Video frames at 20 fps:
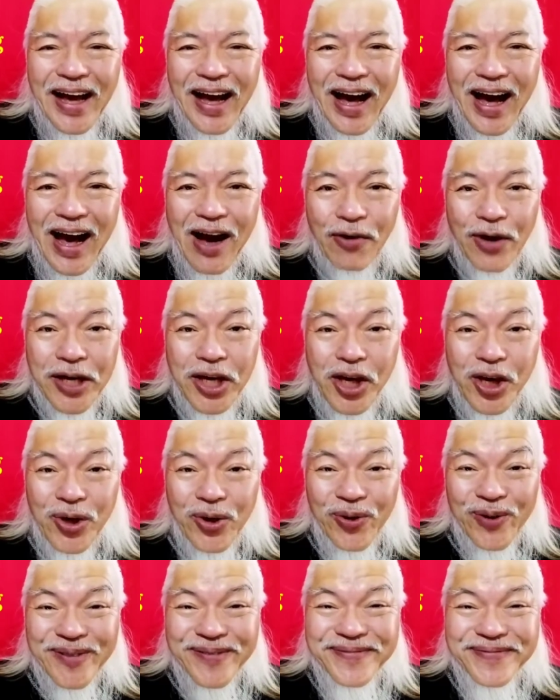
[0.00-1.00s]
How are
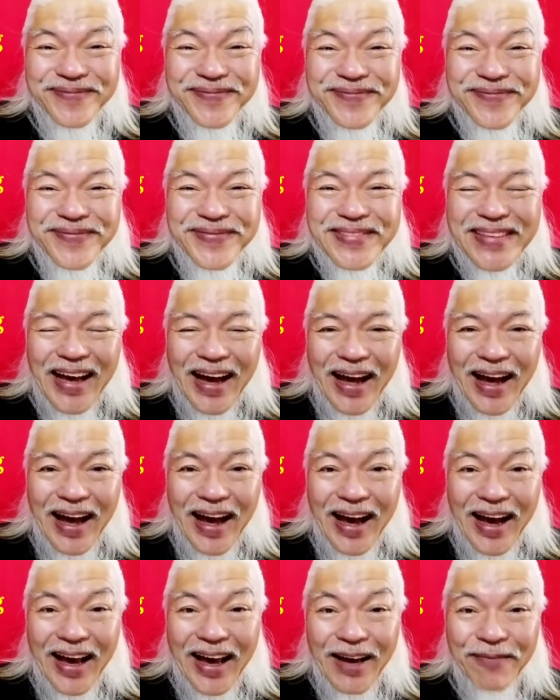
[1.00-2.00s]
you?
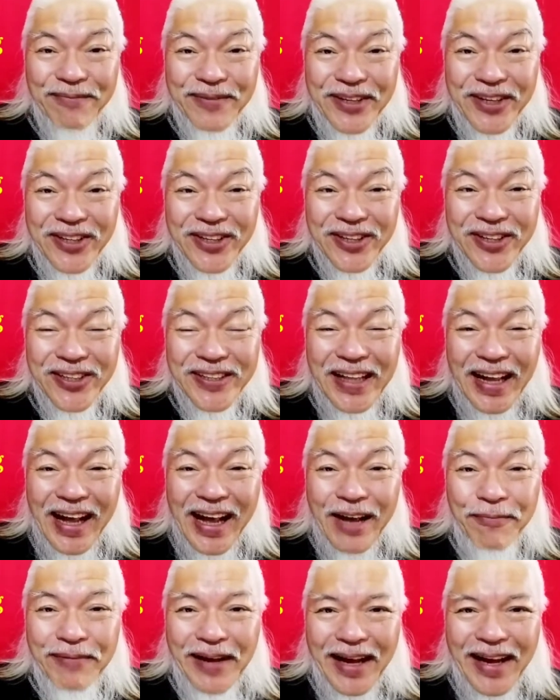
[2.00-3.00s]
I am good.
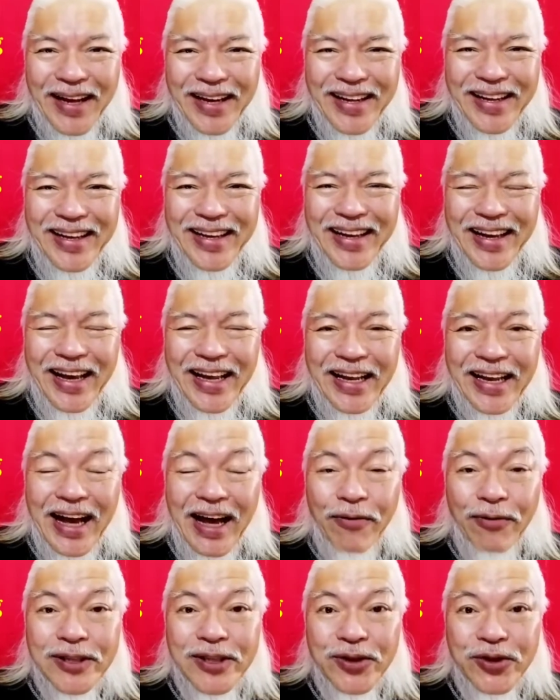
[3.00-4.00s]
I'm Ali, and
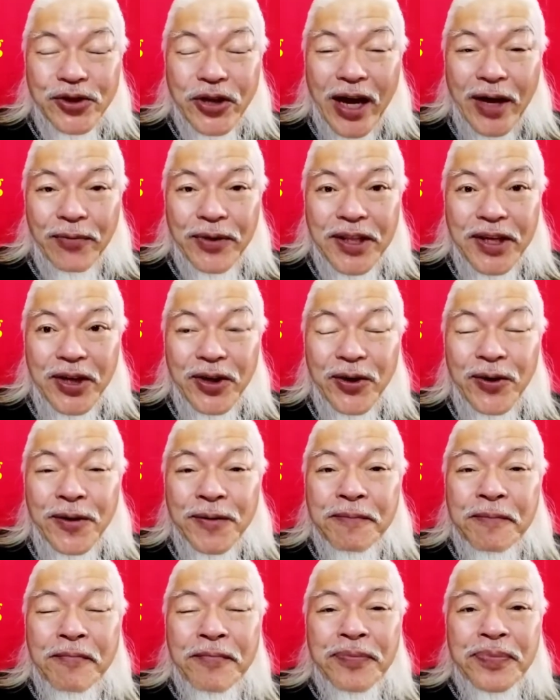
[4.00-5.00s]
I want to share with
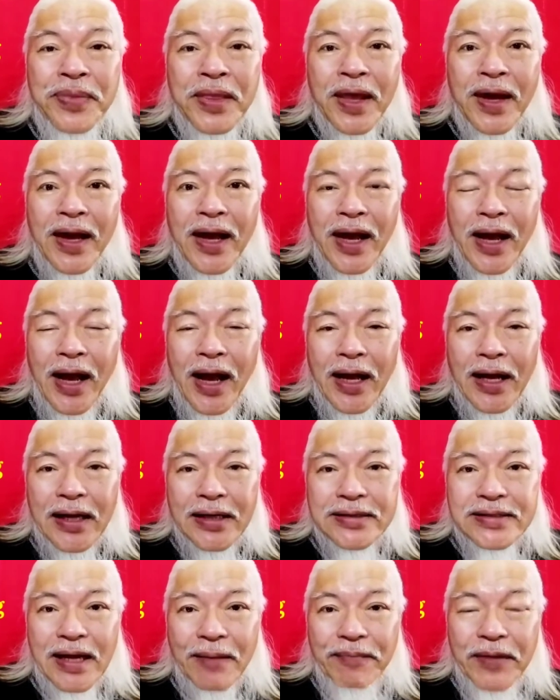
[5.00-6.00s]
you
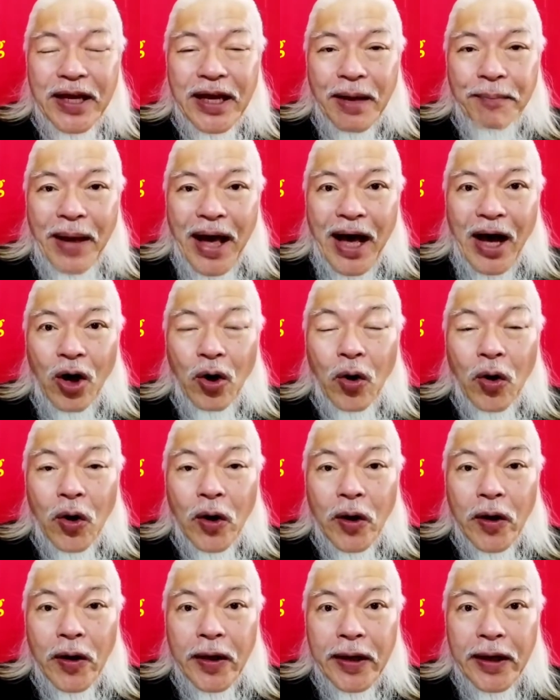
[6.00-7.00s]
something about
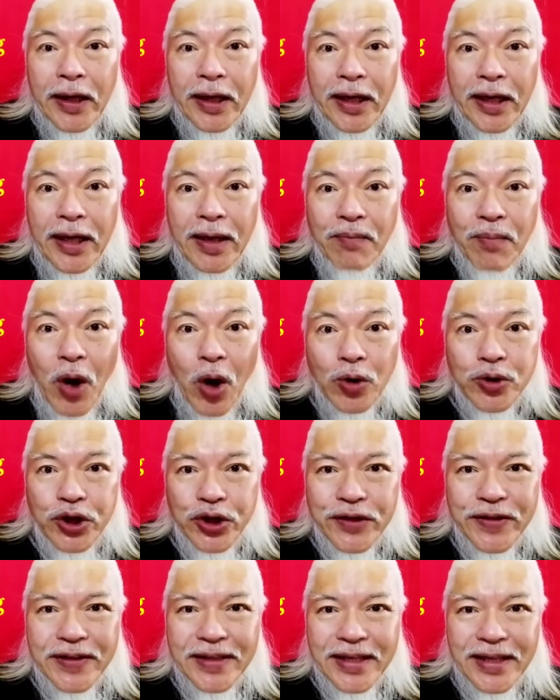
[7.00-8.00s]

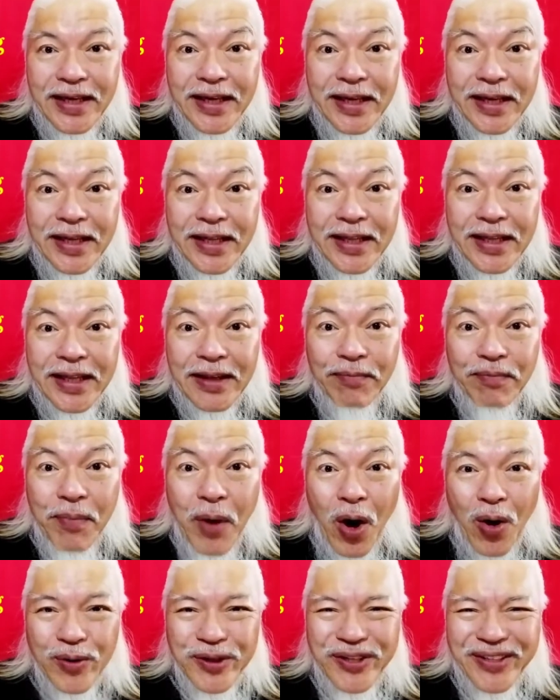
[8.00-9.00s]
emotion in
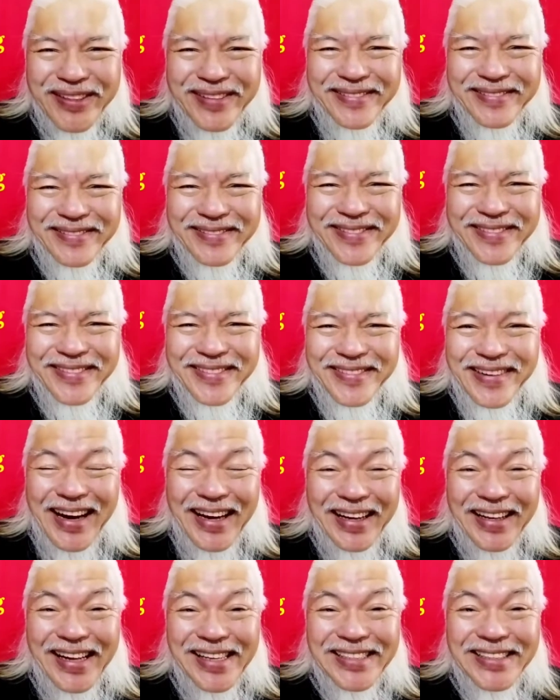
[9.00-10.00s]
motion,
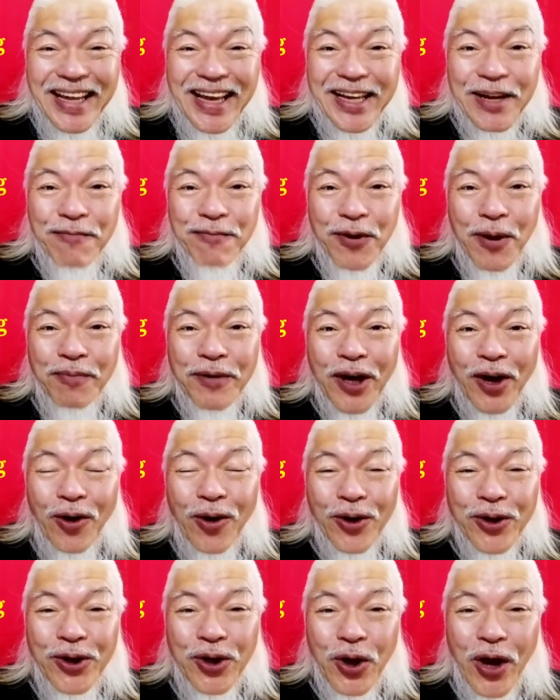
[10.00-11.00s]
right? That's taken from the
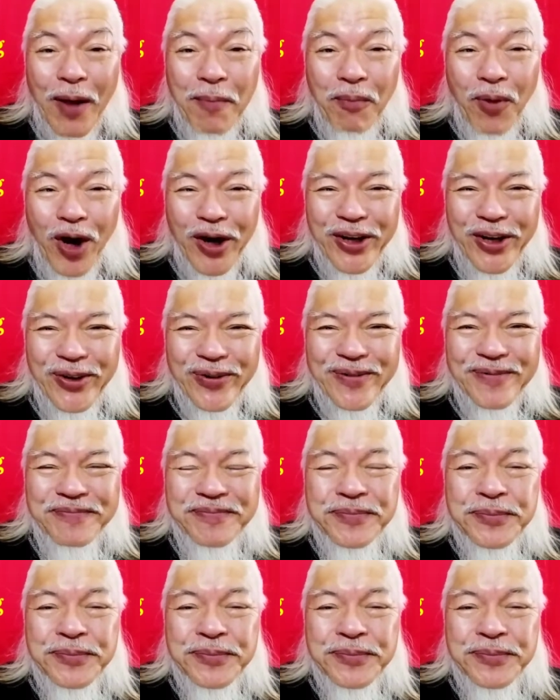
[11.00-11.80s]
OUM module.